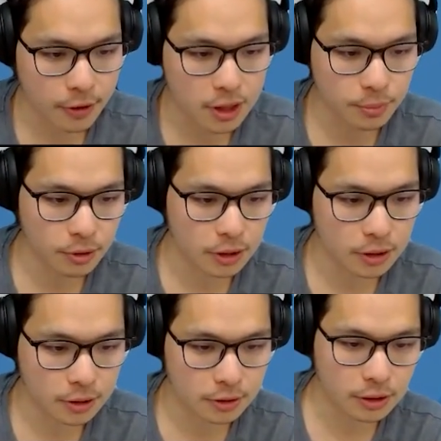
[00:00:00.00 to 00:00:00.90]
For example,
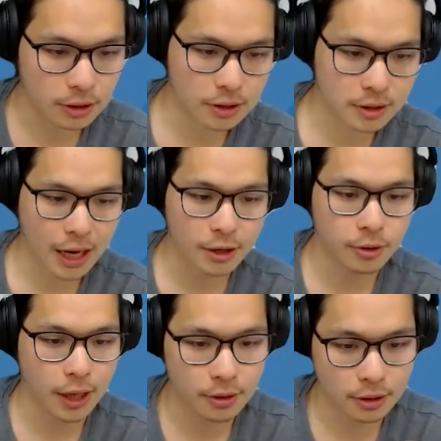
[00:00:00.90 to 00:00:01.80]
in the
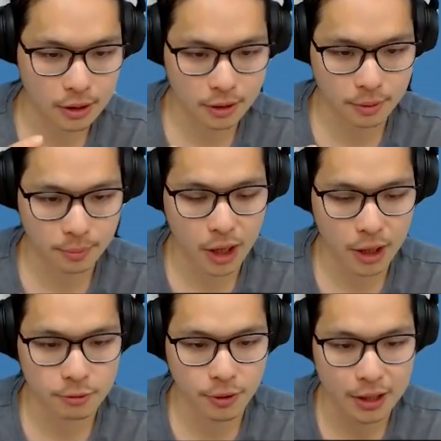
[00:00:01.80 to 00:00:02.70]
tile that
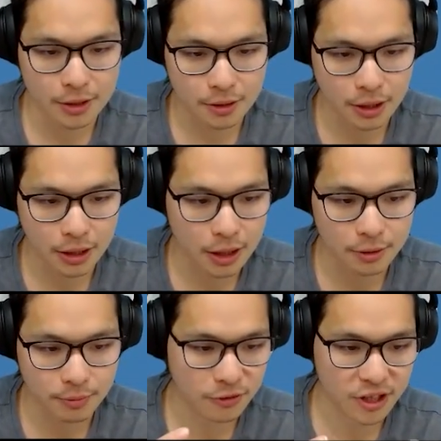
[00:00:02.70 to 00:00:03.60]
marked red, they
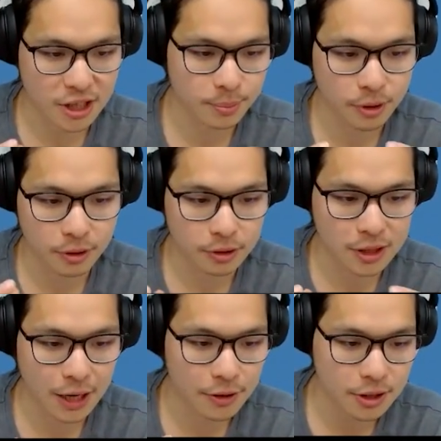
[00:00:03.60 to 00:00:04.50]
are, for example, the
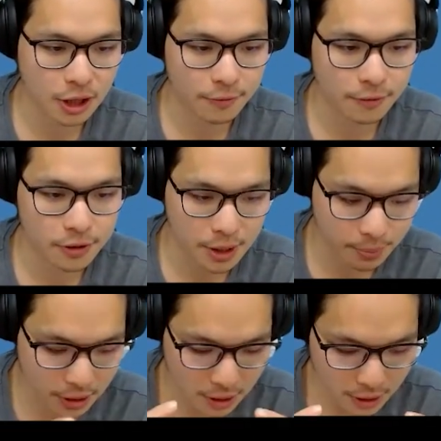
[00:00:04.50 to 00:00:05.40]
tiles cover
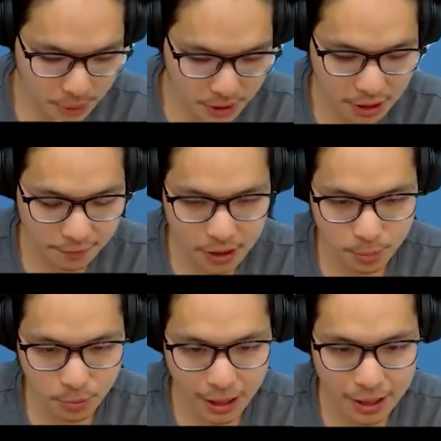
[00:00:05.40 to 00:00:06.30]
some Pacific
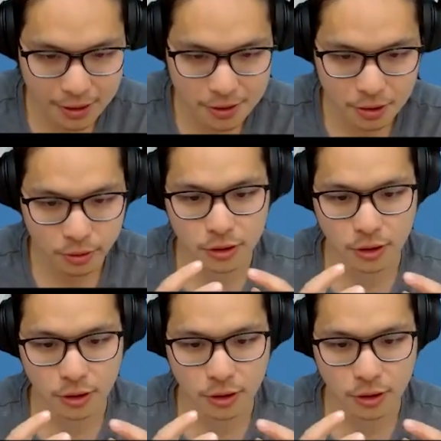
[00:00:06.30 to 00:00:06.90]
small islands, so